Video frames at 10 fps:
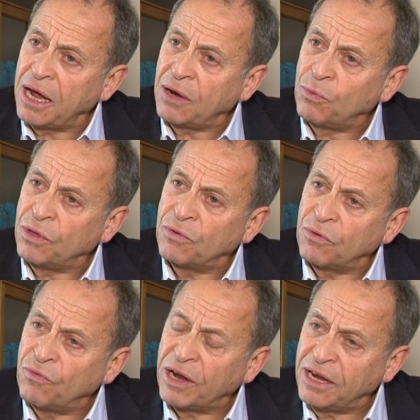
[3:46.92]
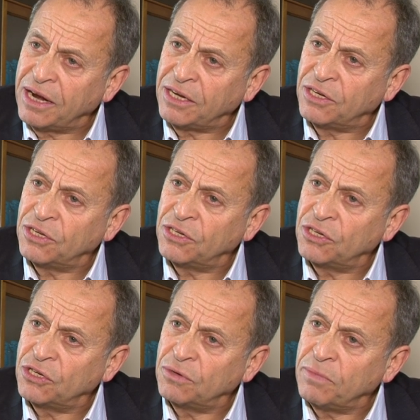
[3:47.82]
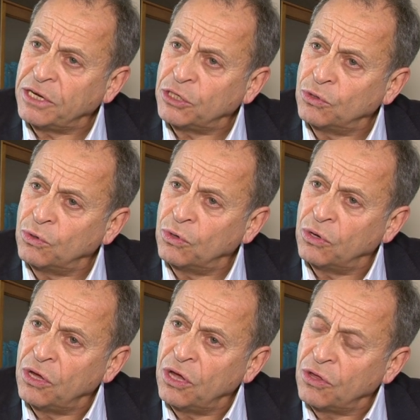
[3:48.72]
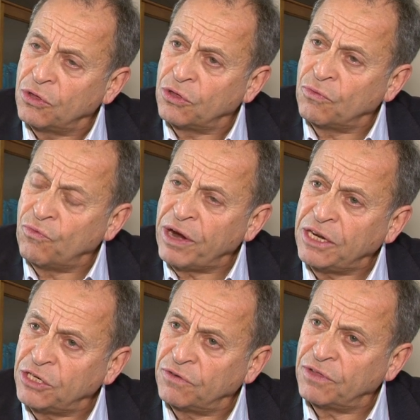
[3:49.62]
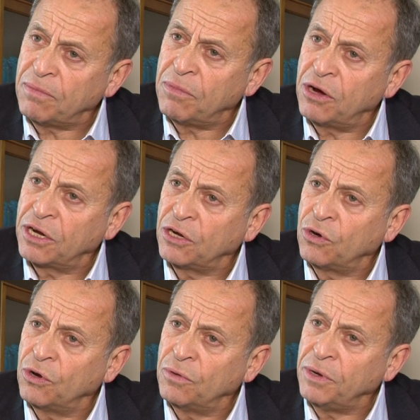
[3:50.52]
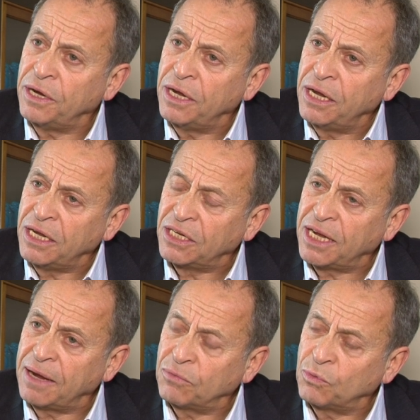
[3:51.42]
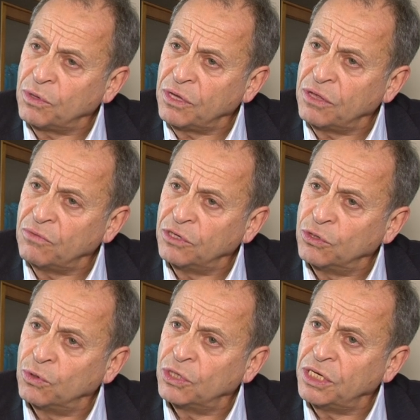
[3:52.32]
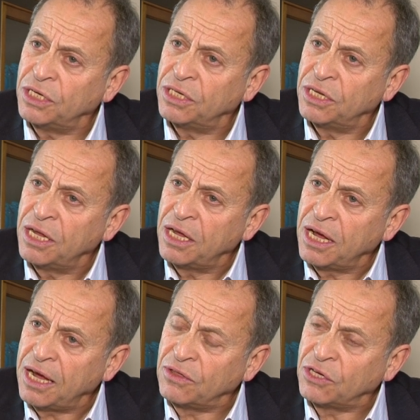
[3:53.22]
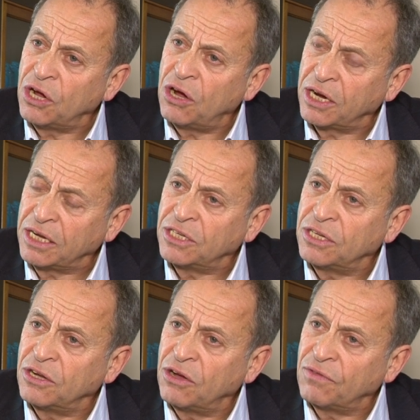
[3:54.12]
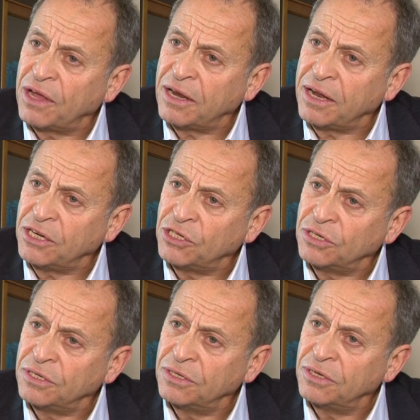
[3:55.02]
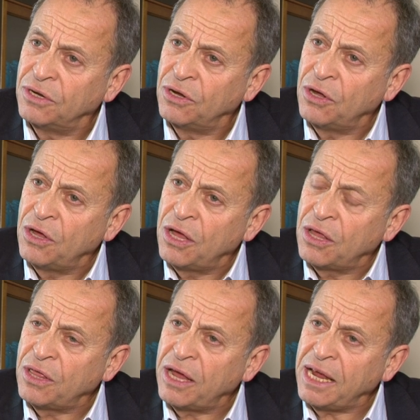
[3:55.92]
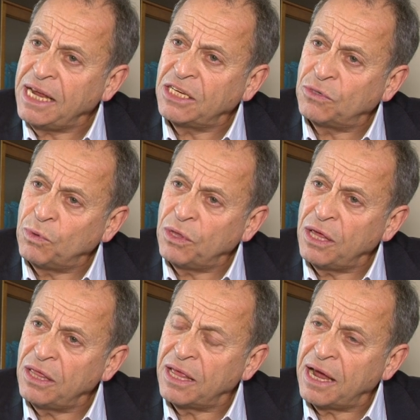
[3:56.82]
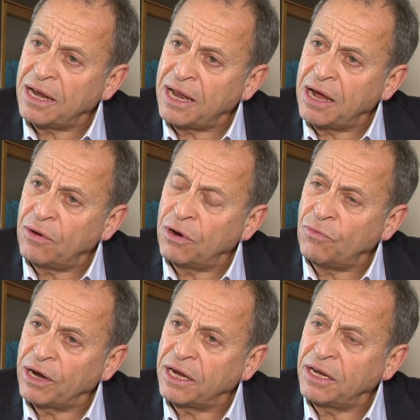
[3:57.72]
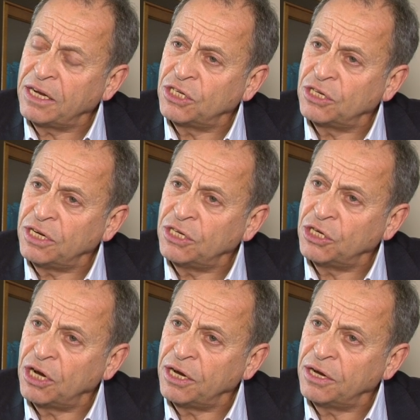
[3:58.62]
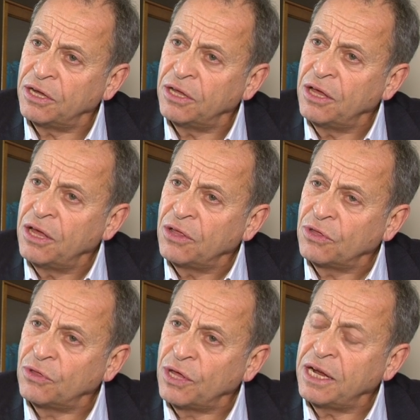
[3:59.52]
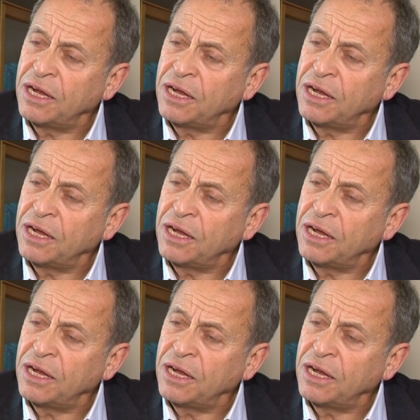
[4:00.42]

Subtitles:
and with regulators to make sure that the range of that market economy is kept within the resources and the targets of that nation. There is within that now a recognition in China that they